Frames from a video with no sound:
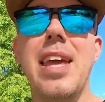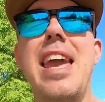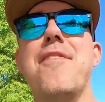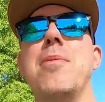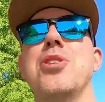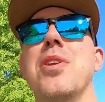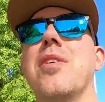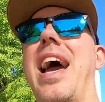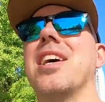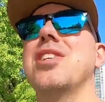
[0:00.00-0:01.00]
If I'm
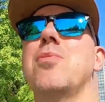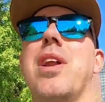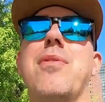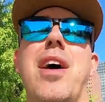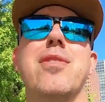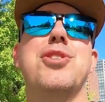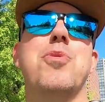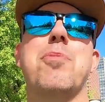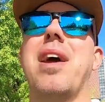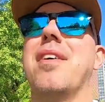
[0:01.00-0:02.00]
shooting action, would I rather
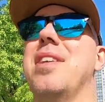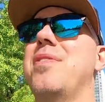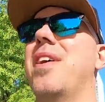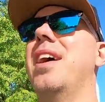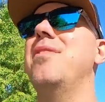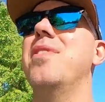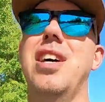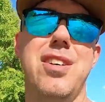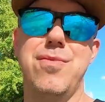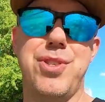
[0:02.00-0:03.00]
shoot with my D5?
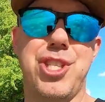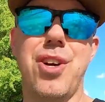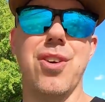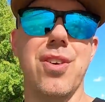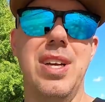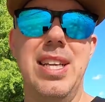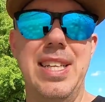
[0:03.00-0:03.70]
Sure.